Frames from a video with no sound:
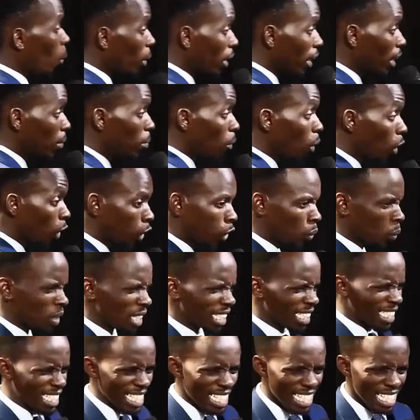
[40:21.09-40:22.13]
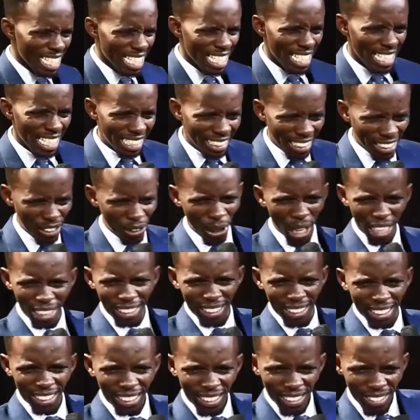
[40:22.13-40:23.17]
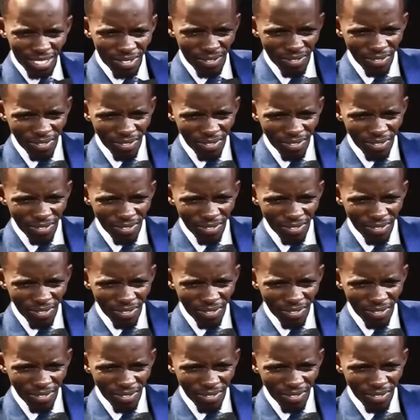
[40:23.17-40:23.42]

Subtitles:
We need more unity in the church.